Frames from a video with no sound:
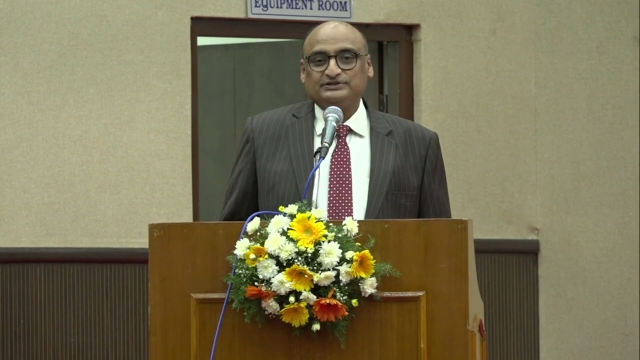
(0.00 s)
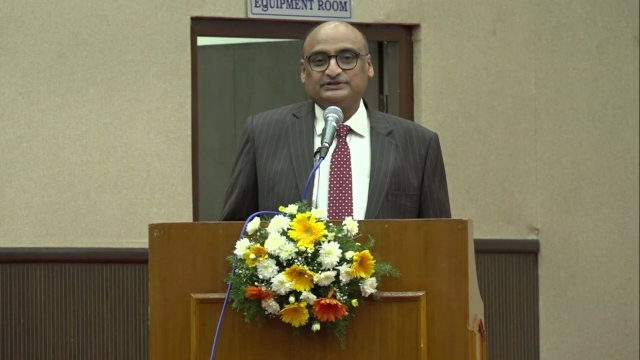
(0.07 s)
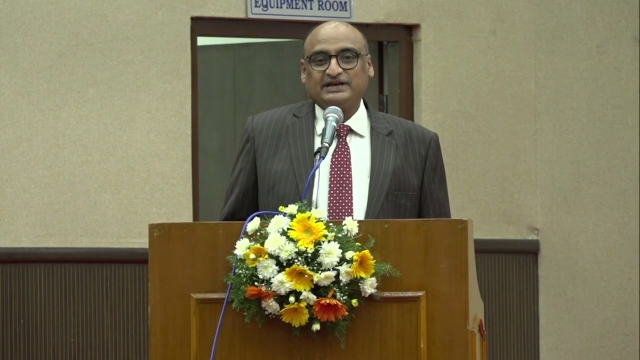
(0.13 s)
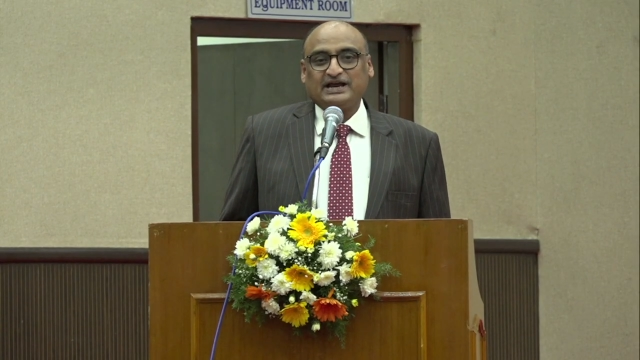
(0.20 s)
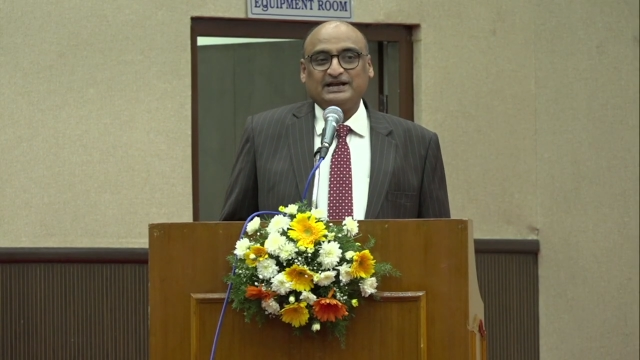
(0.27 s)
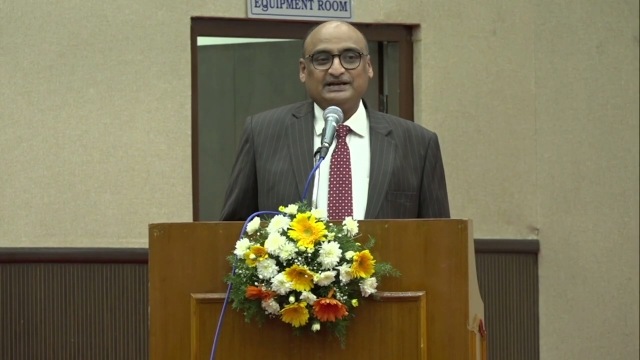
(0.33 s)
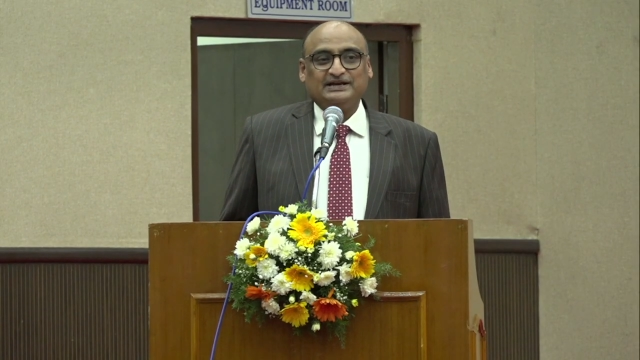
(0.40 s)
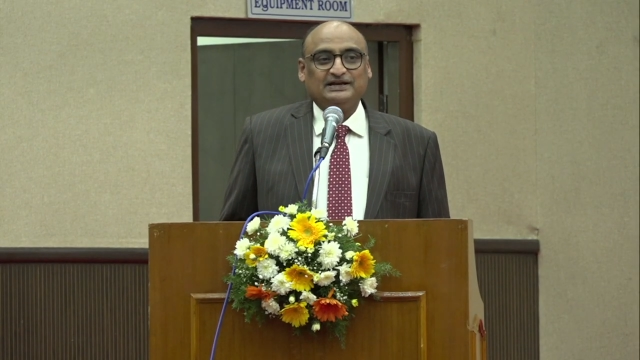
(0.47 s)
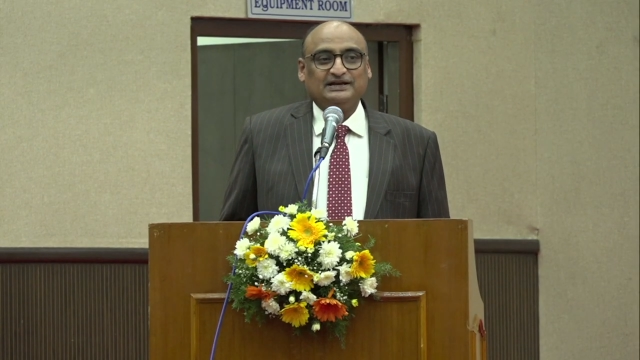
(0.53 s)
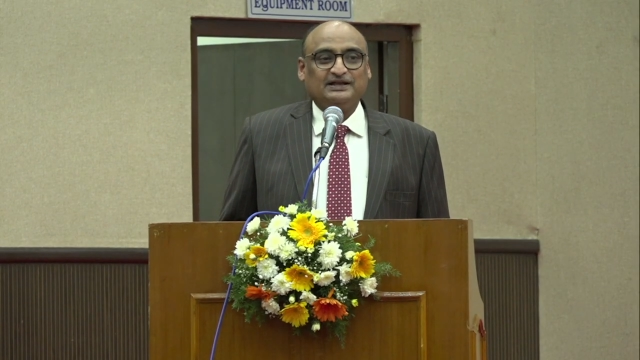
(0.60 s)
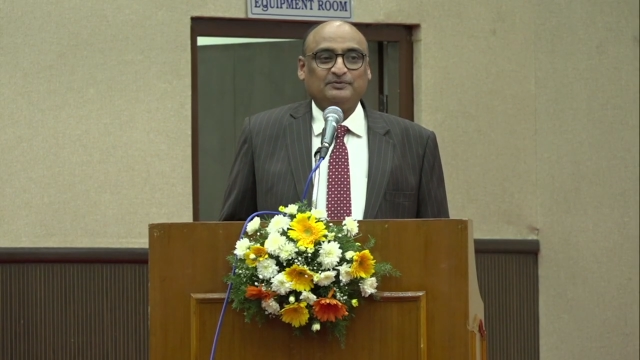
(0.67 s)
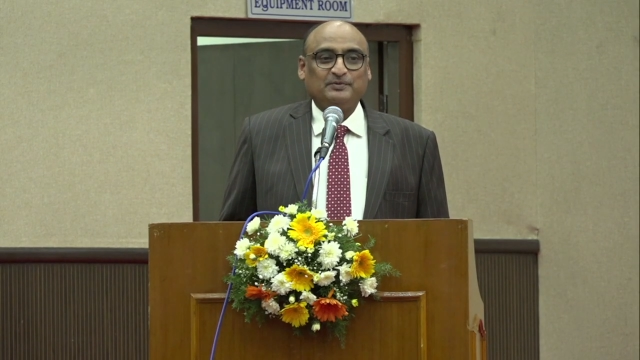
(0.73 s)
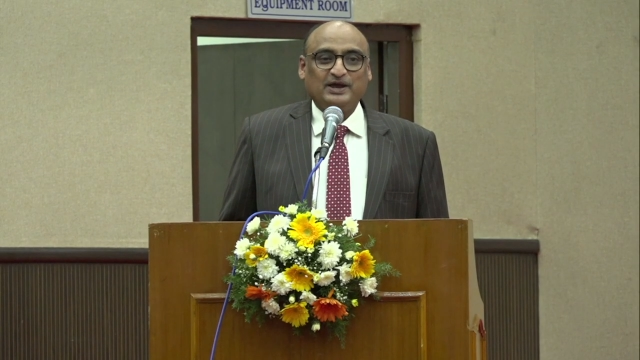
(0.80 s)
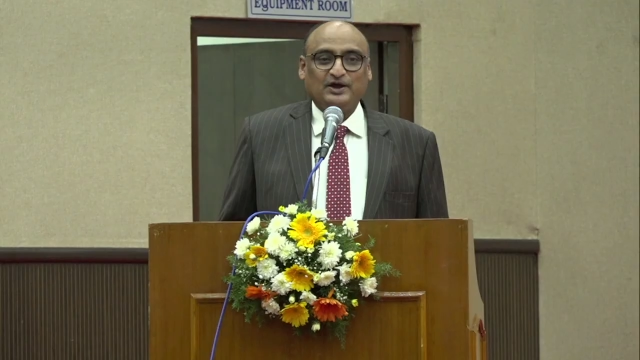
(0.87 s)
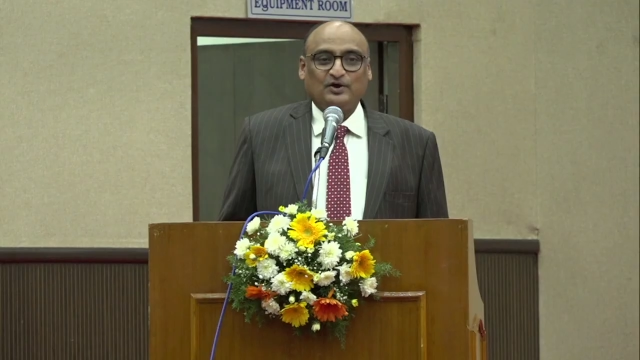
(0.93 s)
stand in
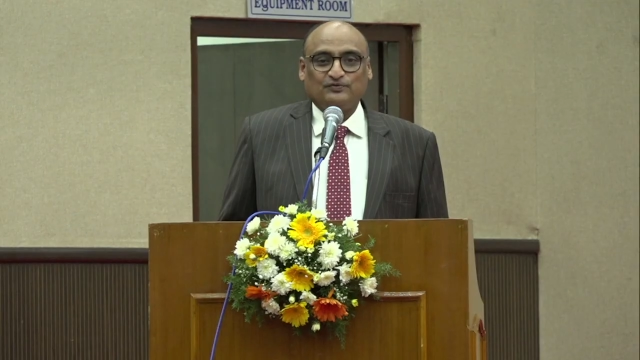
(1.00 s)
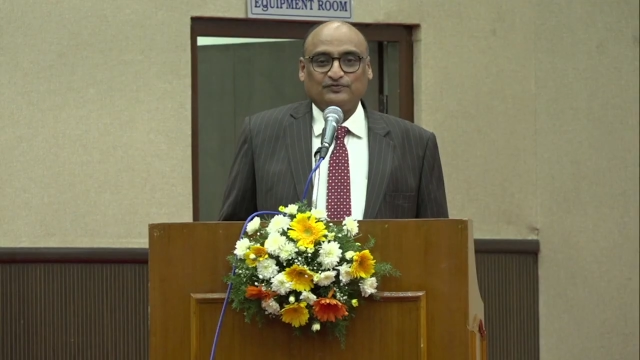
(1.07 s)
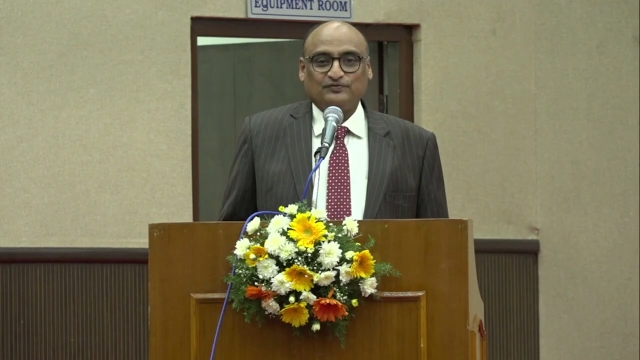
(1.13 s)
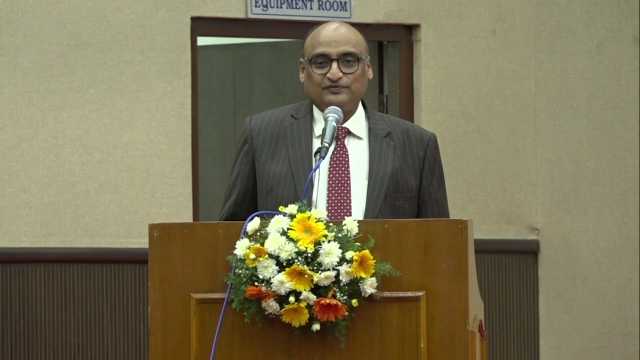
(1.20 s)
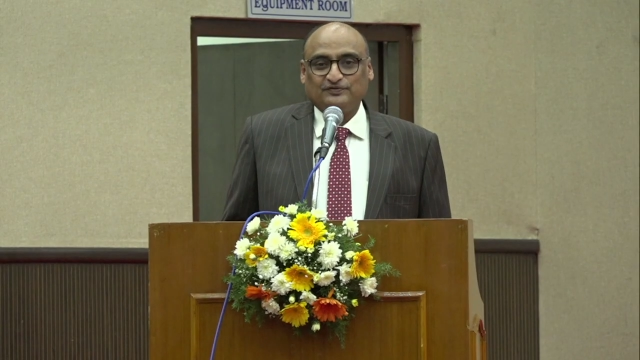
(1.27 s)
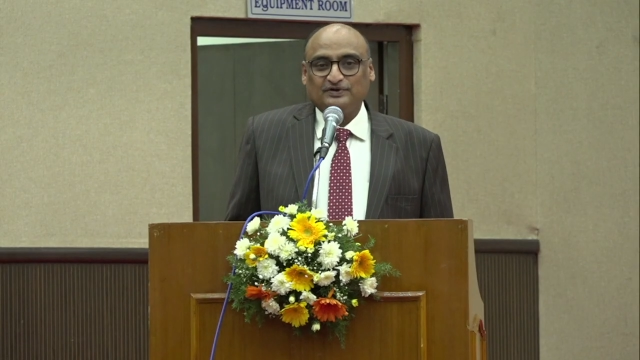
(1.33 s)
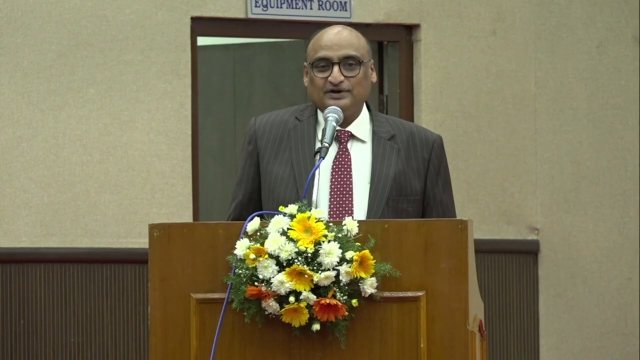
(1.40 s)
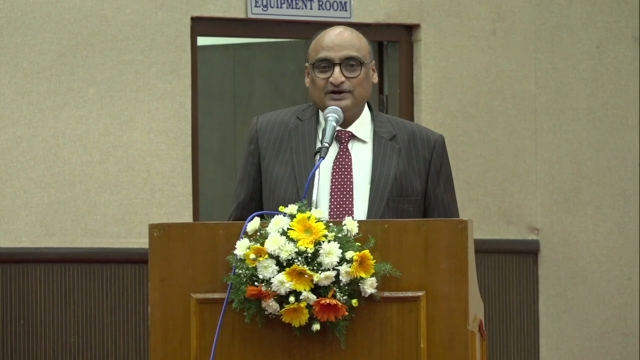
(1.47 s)
the way of